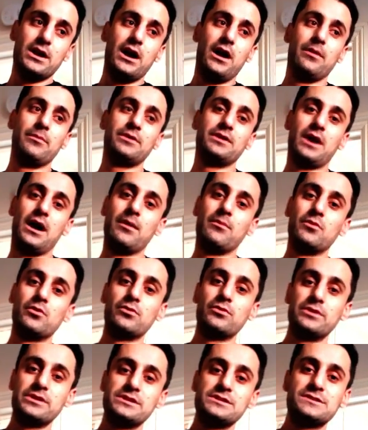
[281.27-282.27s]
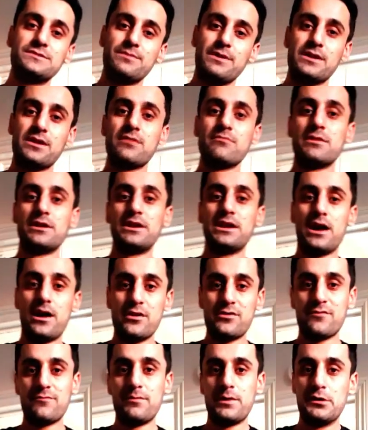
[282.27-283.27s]
I mean, I'm already spending money
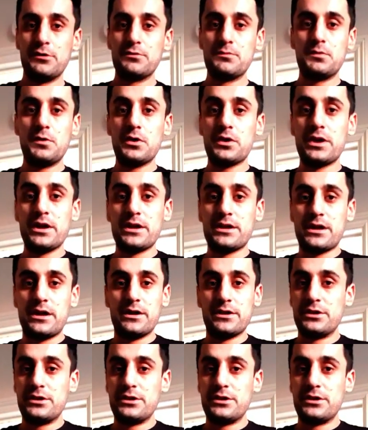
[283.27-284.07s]
out of my own pocket.